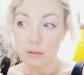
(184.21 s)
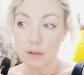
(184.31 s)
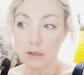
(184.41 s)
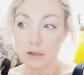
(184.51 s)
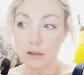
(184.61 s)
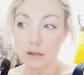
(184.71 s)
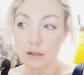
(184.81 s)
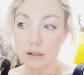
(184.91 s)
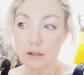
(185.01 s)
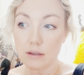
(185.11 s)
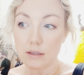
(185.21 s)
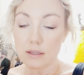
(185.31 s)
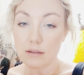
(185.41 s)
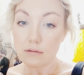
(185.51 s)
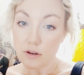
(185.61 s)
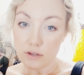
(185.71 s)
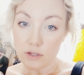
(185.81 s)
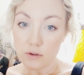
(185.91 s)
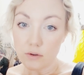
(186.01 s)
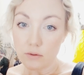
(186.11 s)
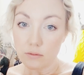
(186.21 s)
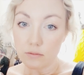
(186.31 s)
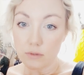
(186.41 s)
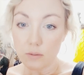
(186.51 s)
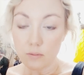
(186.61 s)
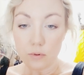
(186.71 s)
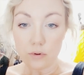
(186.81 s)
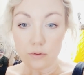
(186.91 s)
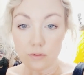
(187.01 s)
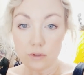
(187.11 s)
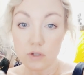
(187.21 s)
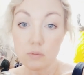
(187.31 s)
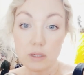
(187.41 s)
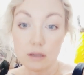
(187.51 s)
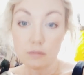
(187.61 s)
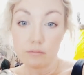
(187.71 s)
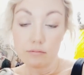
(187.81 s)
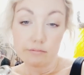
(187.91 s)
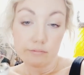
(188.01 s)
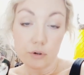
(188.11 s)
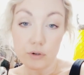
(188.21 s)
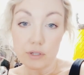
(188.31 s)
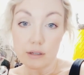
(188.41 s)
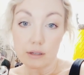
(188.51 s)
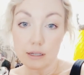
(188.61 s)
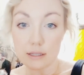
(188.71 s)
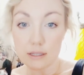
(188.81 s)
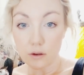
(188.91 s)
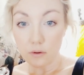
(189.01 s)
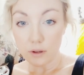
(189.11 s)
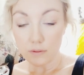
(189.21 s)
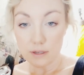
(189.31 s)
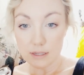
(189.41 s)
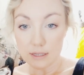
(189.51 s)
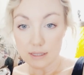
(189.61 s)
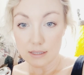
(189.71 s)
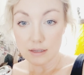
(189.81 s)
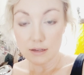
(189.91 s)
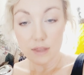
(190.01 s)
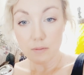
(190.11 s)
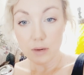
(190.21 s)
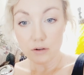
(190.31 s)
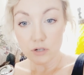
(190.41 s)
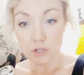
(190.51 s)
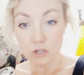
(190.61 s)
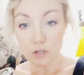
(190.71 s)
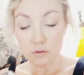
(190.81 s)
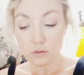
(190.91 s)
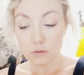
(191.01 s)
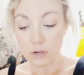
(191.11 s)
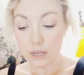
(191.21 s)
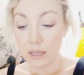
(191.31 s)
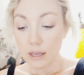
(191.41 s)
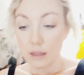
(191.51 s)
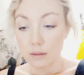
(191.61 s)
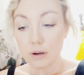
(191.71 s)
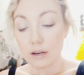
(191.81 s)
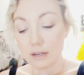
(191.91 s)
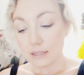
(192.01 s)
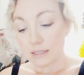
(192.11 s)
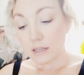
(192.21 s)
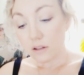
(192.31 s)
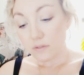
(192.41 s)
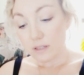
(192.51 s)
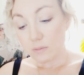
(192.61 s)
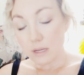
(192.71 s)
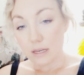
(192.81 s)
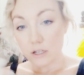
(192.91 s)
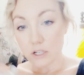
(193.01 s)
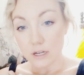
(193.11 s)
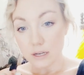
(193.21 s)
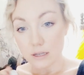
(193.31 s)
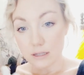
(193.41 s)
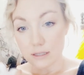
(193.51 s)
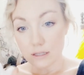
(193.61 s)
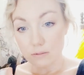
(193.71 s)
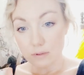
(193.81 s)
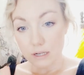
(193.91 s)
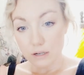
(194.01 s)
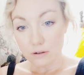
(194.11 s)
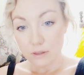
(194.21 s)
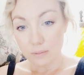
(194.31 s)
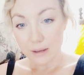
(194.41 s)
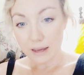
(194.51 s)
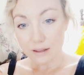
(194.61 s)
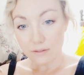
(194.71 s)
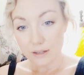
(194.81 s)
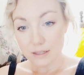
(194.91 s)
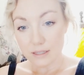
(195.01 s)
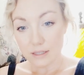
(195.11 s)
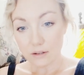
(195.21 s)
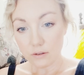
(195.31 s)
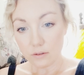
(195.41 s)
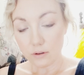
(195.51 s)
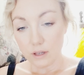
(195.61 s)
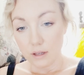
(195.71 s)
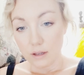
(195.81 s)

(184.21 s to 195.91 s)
opinion, is also important to me personally. So if that matters to you, great. The product itself is made in China. It says right here on the back of it. So,